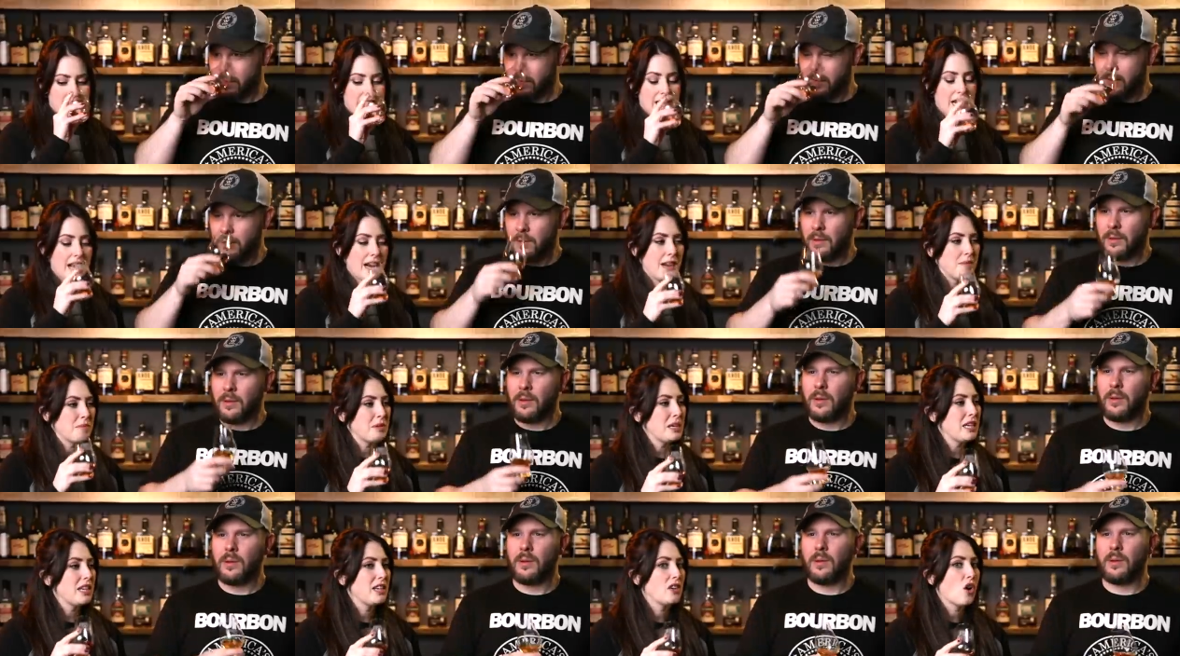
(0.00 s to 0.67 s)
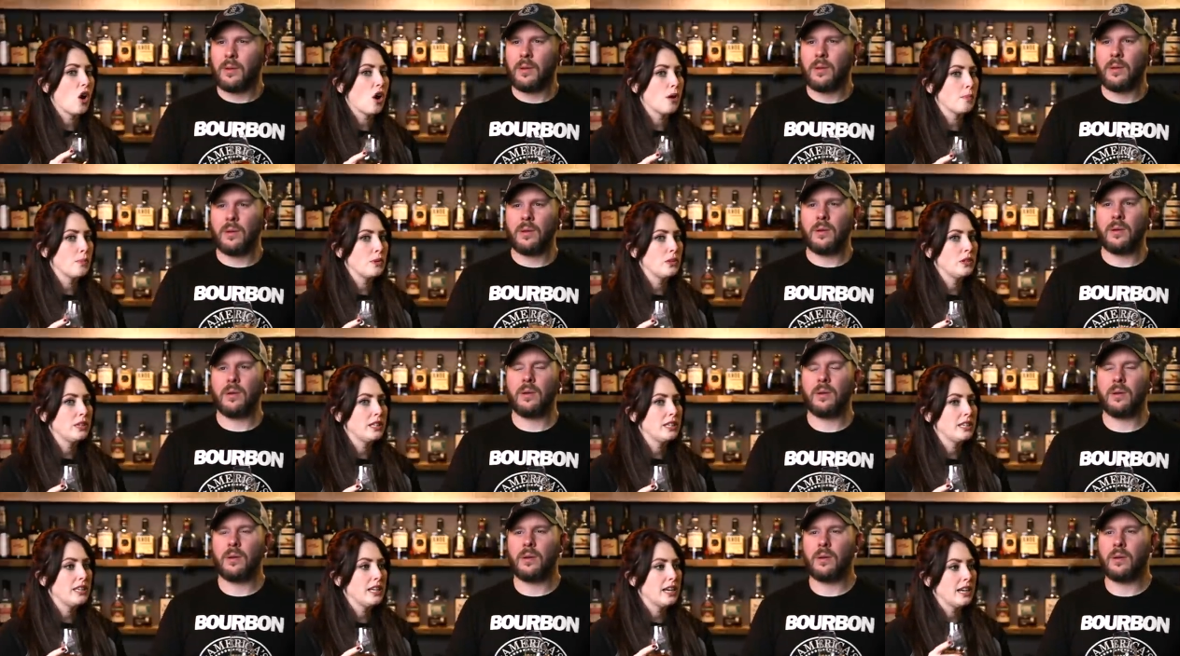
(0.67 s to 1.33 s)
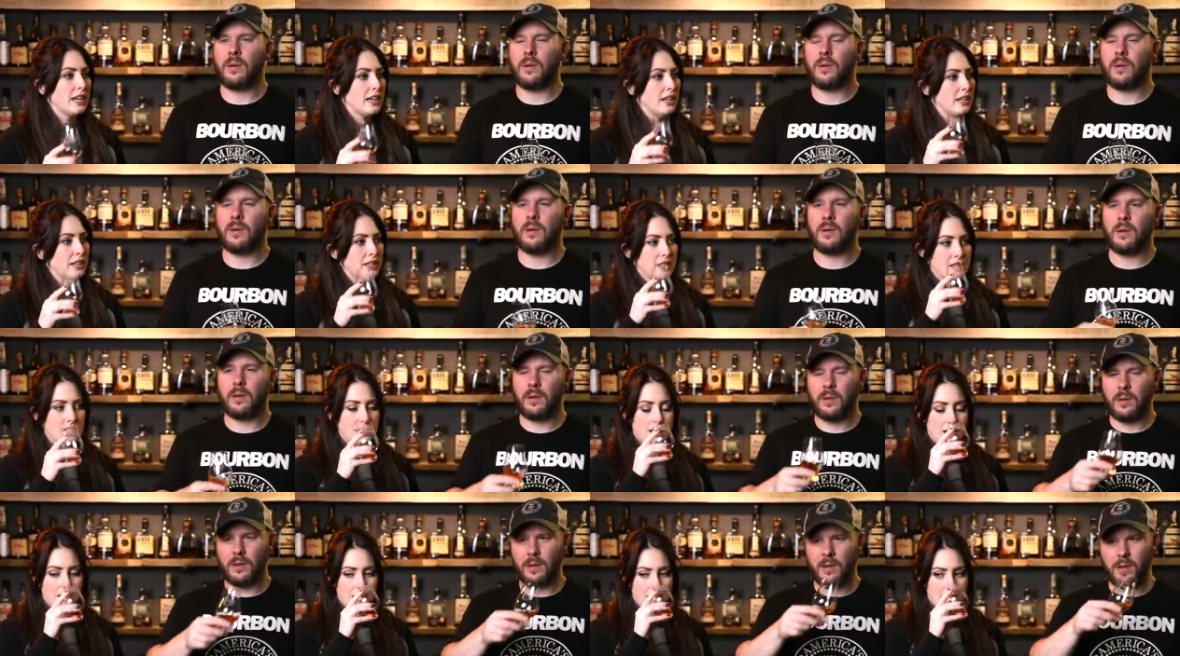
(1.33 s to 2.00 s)
Speaker 1: Yeah, I'm getting caramely
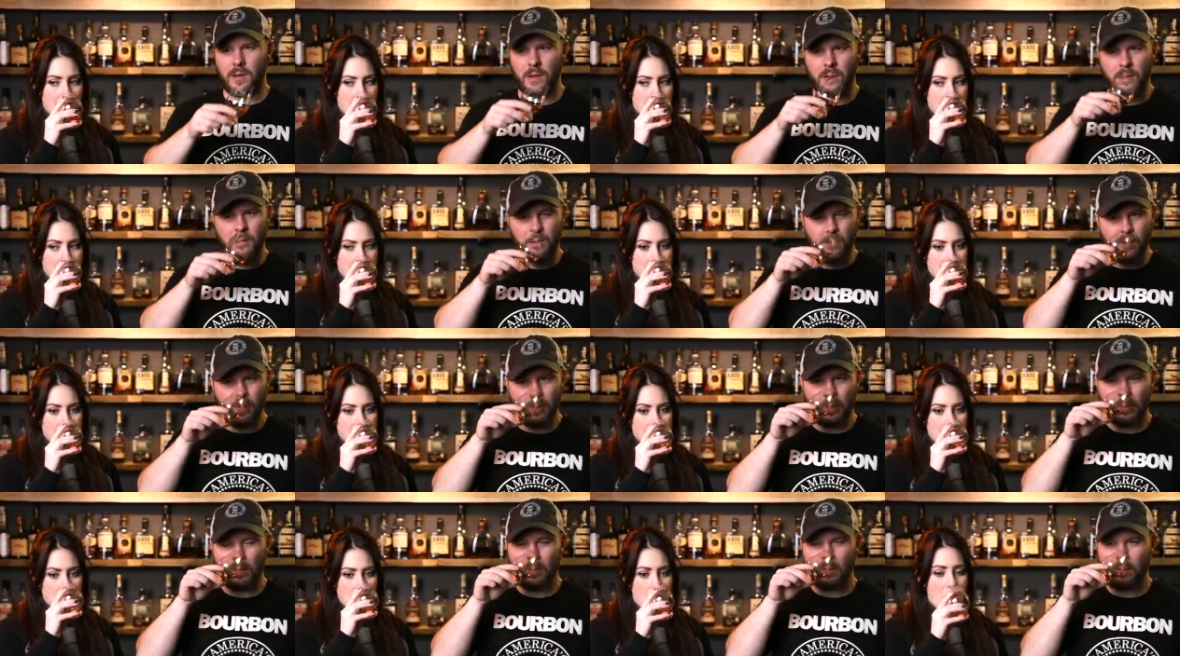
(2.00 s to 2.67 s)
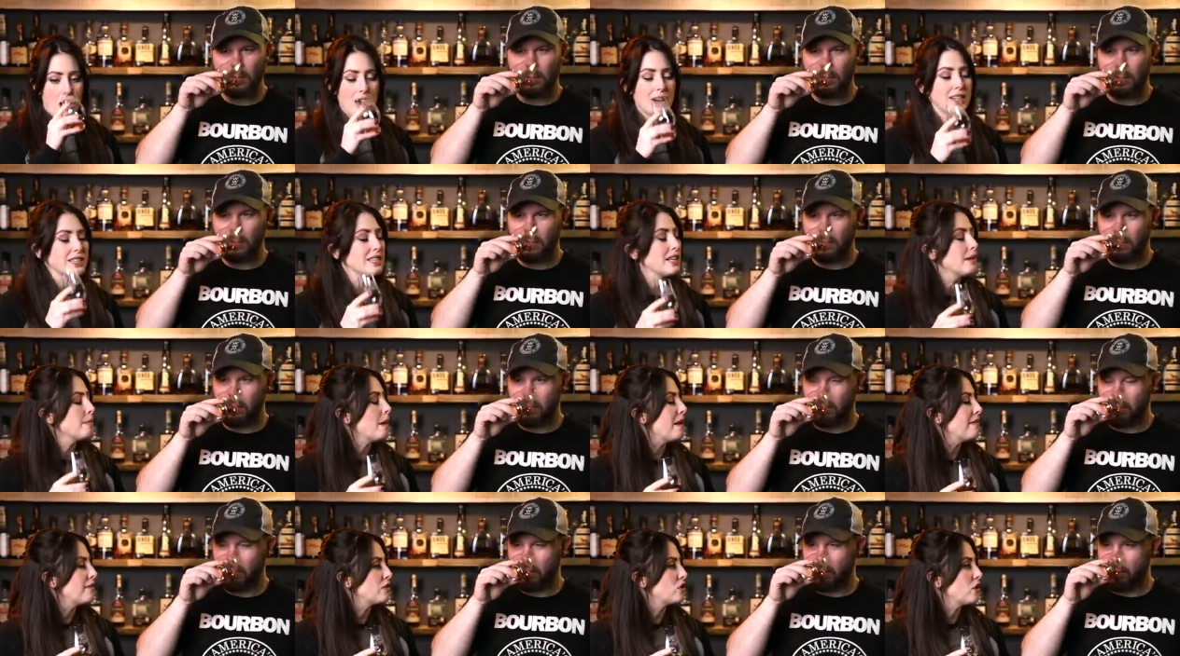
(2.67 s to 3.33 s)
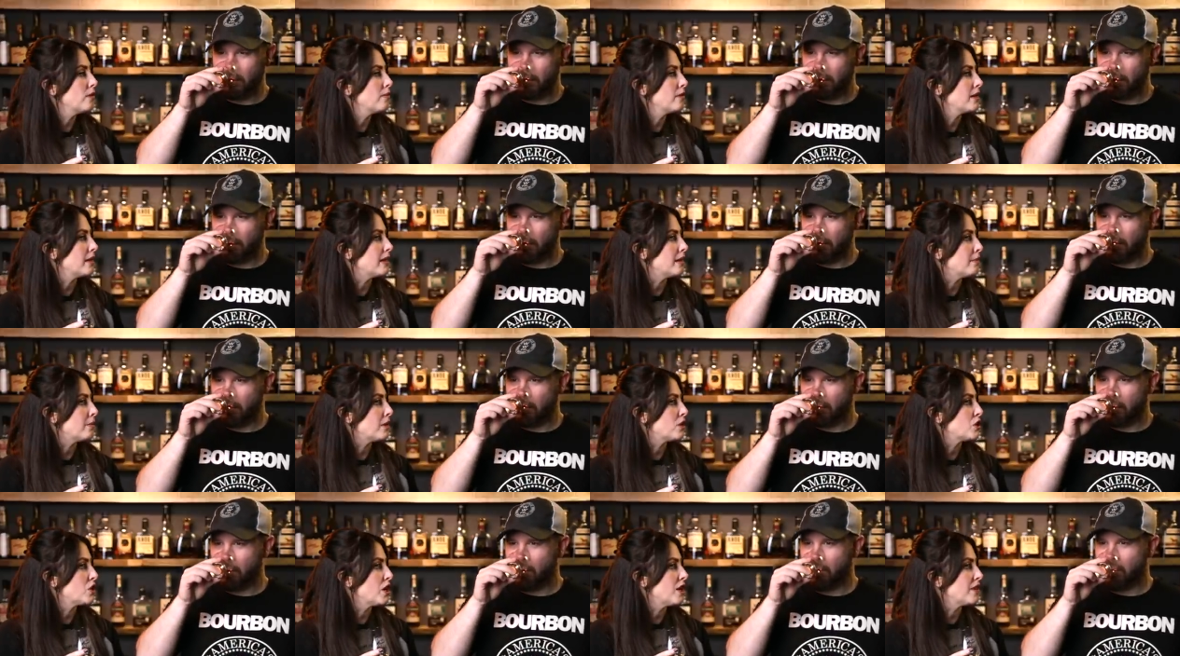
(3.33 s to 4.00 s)
and. Uh huh. Honestly, I'm having trouble getting
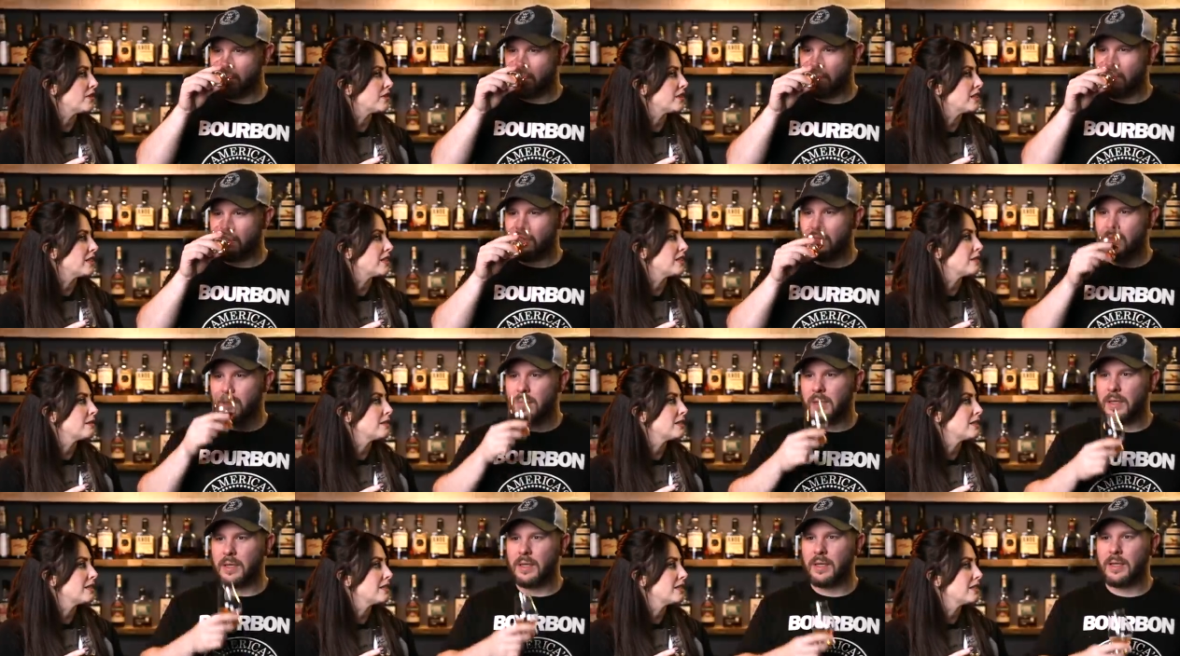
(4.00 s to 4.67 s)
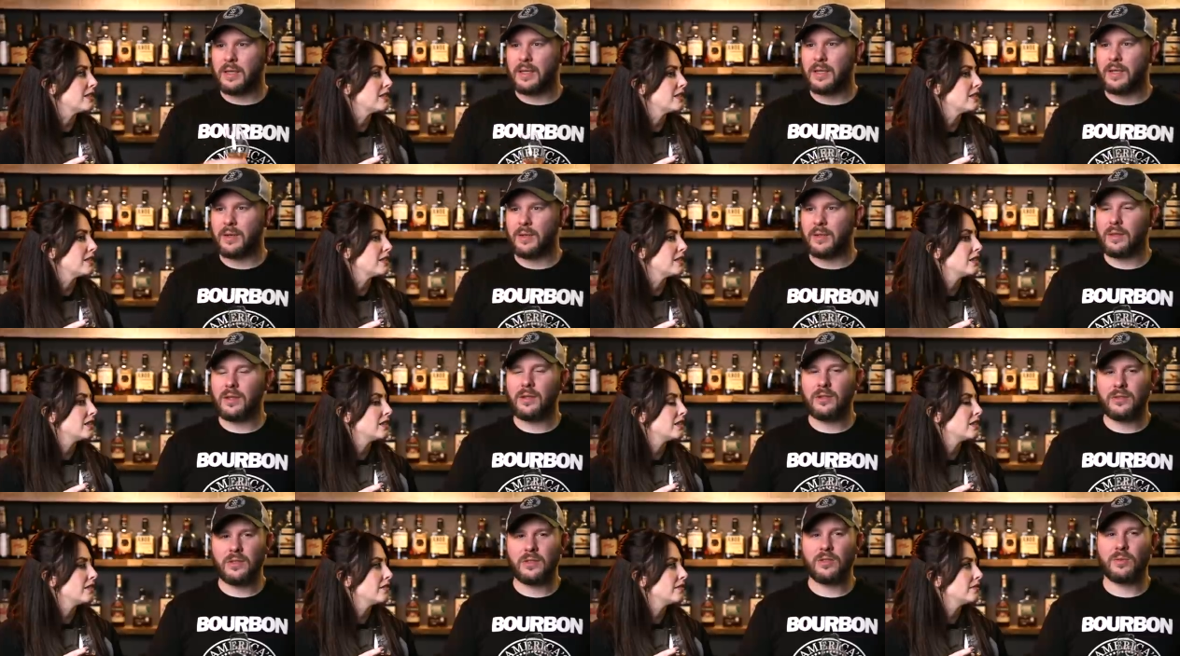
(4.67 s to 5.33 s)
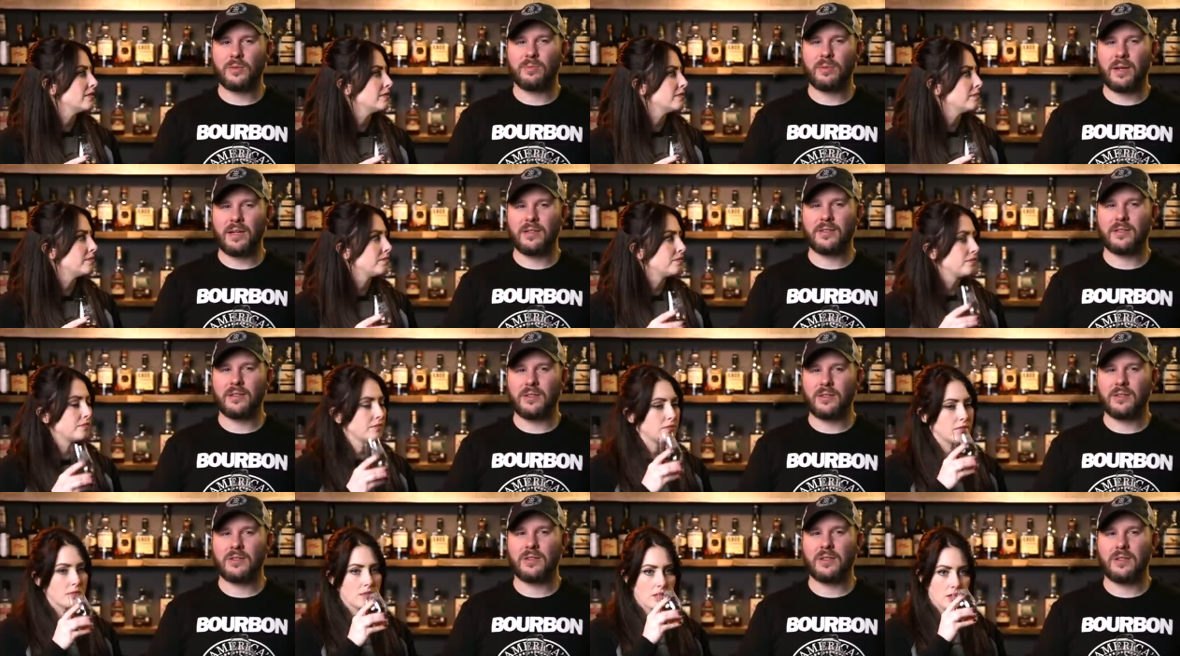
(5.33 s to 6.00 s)
much else. It's
Speaker 2: there's a
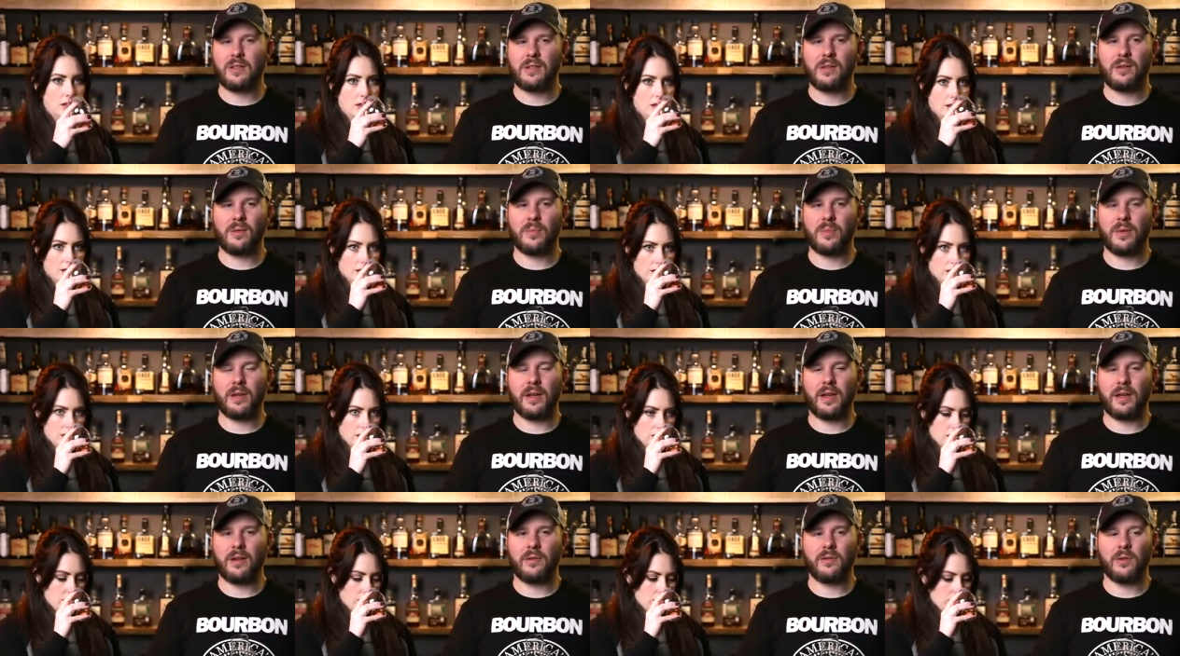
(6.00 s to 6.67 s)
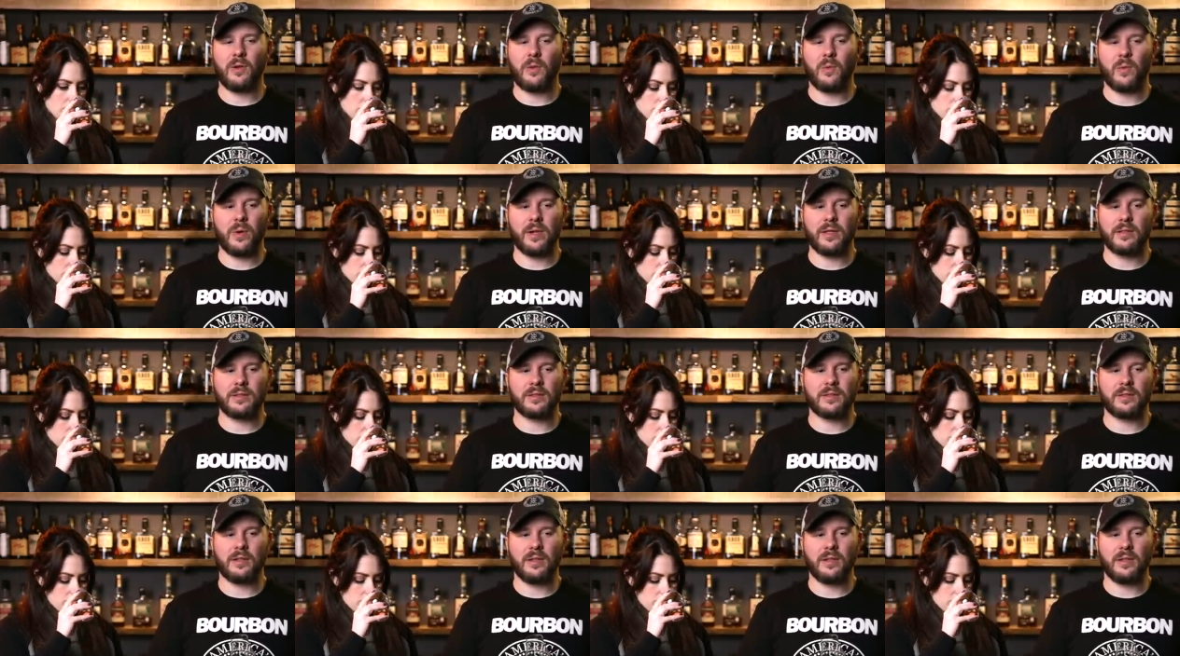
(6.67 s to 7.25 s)
spiciness in there, but I don't know what it's